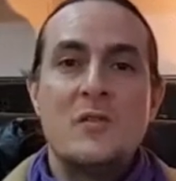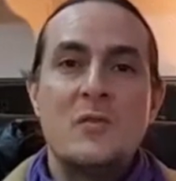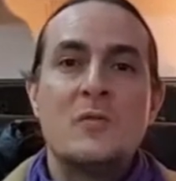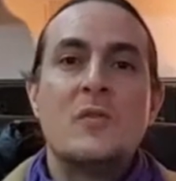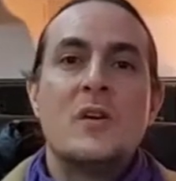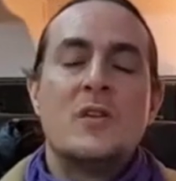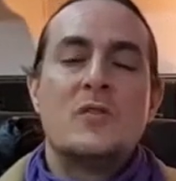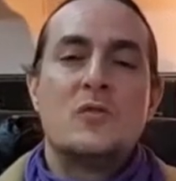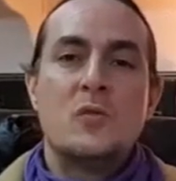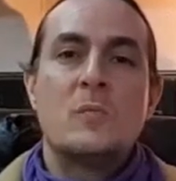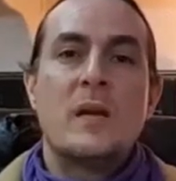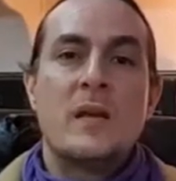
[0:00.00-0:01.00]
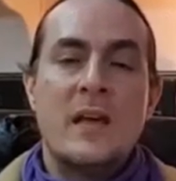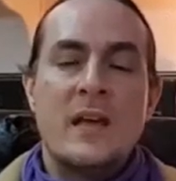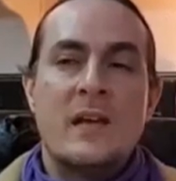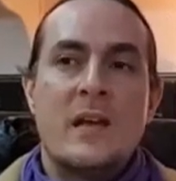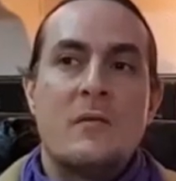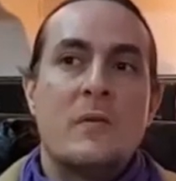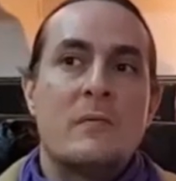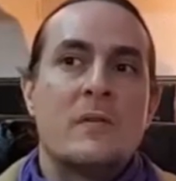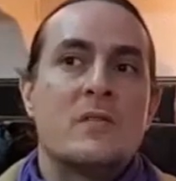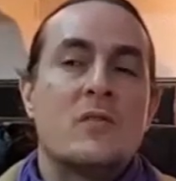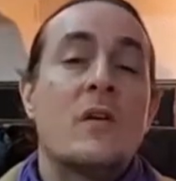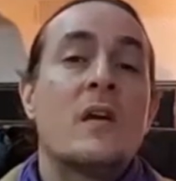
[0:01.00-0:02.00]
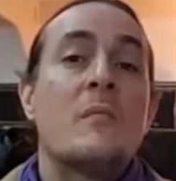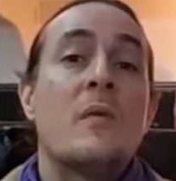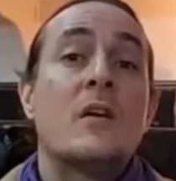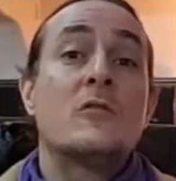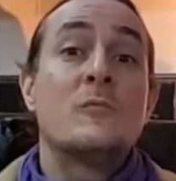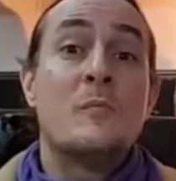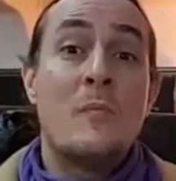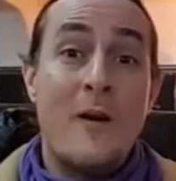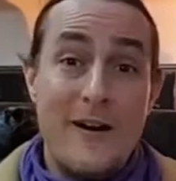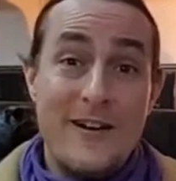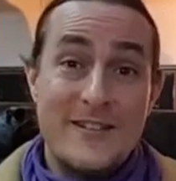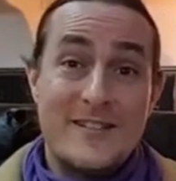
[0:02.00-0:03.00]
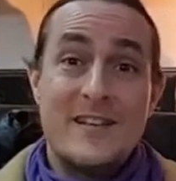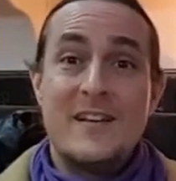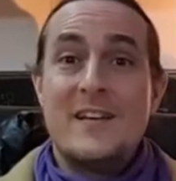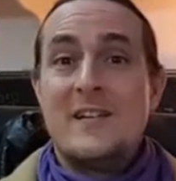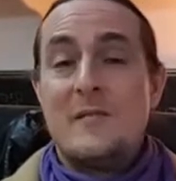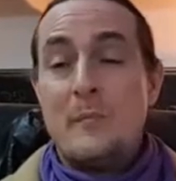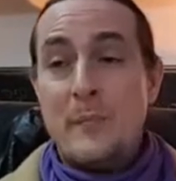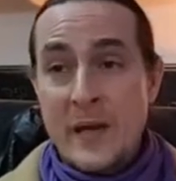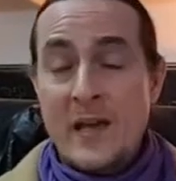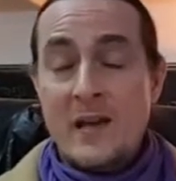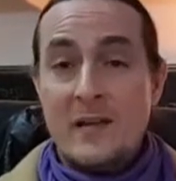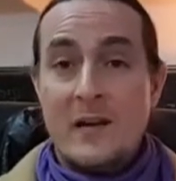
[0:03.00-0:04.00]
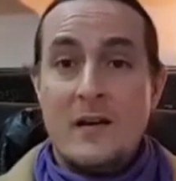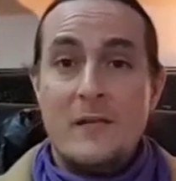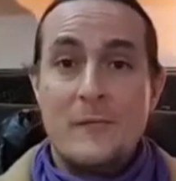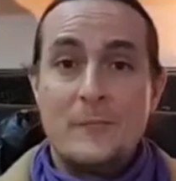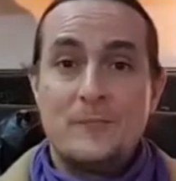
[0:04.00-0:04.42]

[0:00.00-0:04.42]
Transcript: new to begin. And when you're talking about Mars being there,